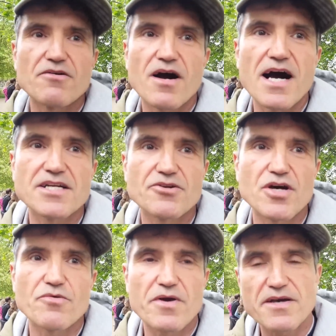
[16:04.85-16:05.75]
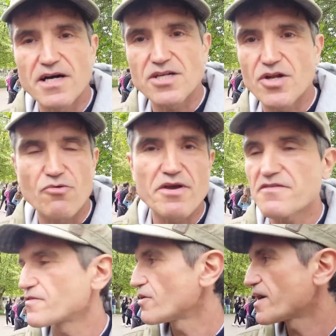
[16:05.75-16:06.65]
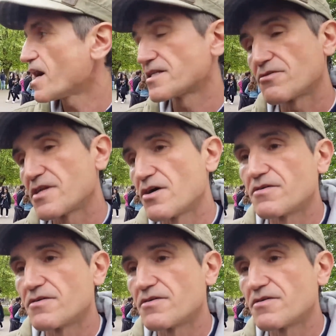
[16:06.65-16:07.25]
I don't know where you've got that. I don't know.